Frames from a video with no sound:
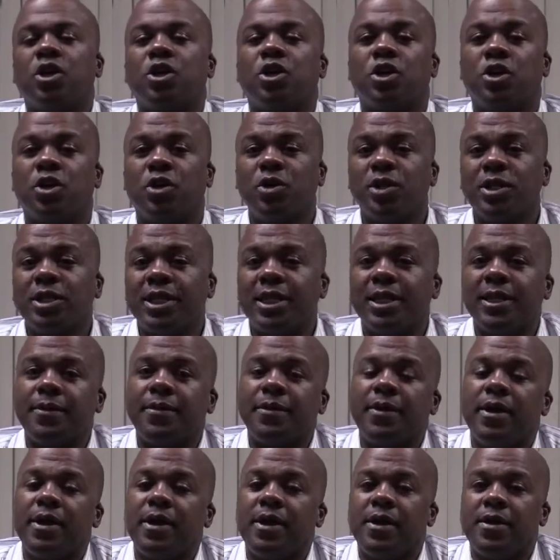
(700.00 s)
Currently,
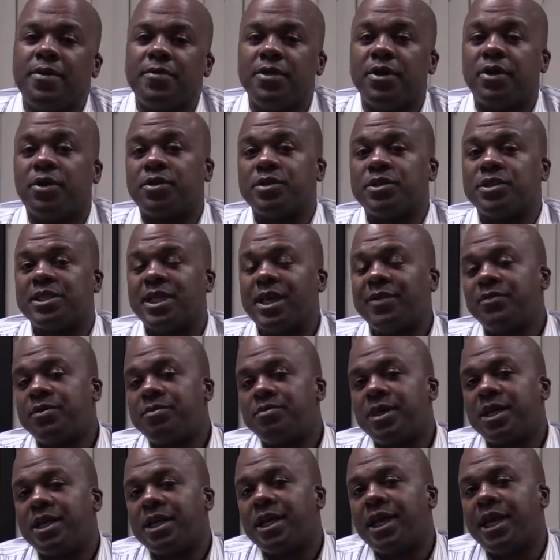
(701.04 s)
there are seven
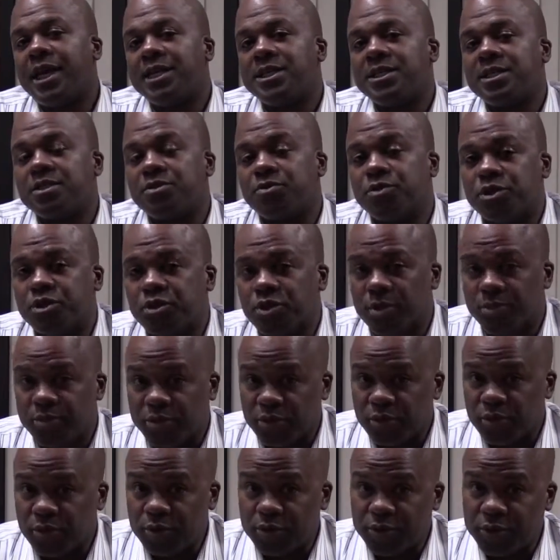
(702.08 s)
medications which are
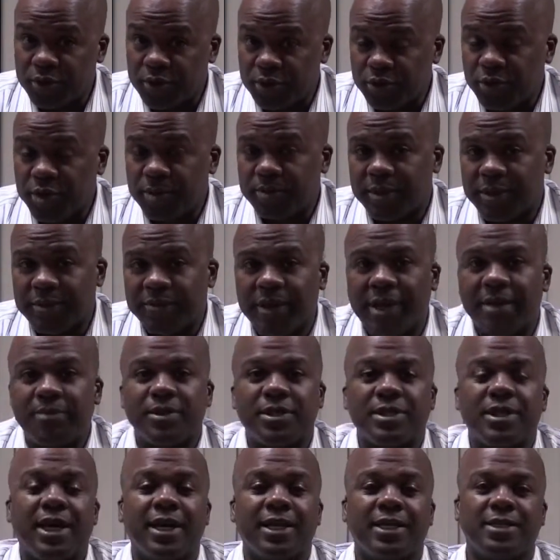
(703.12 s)
approved for the treatment of
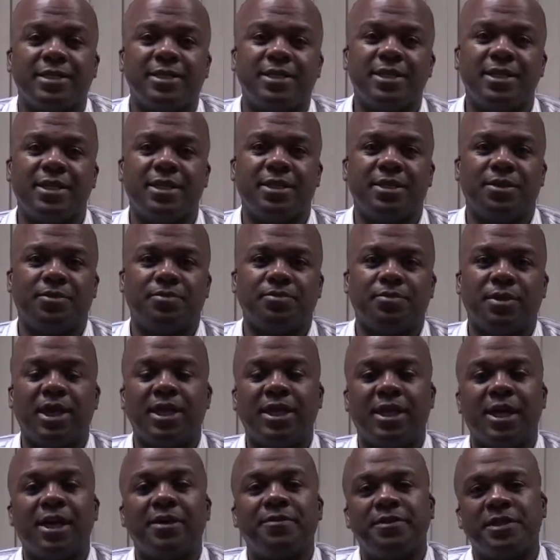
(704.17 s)
hepatitis C by
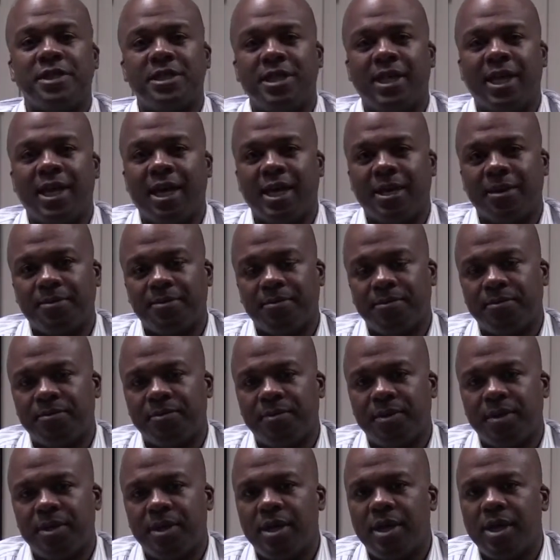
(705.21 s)
the FDA.
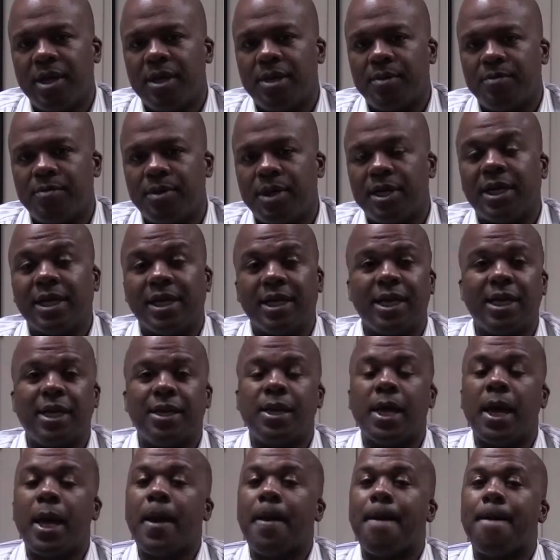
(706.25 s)
But
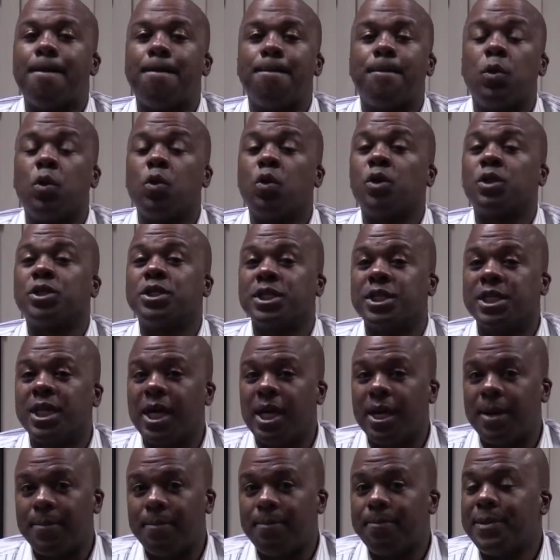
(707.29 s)
again, more to
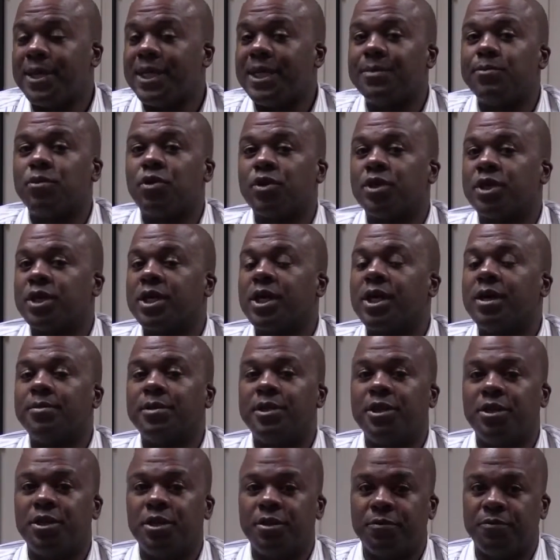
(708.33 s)
come, many more to come
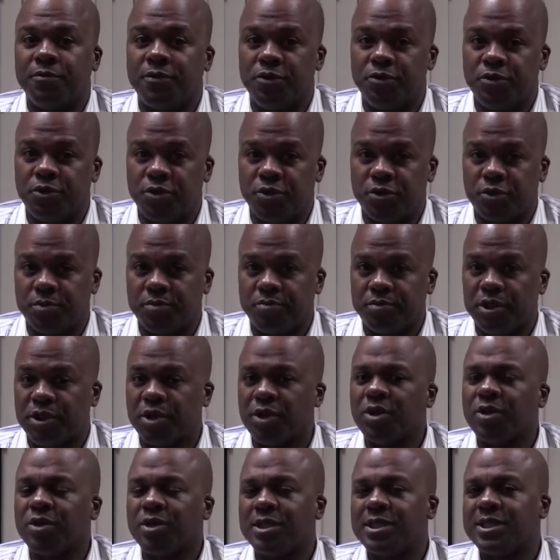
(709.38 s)
in the near future, but
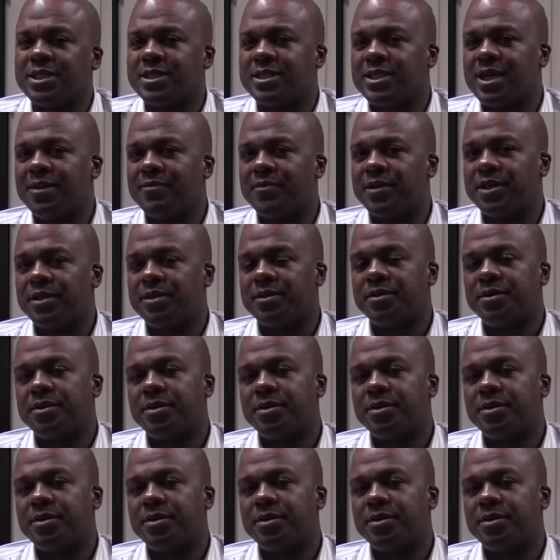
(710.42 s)
currently seven.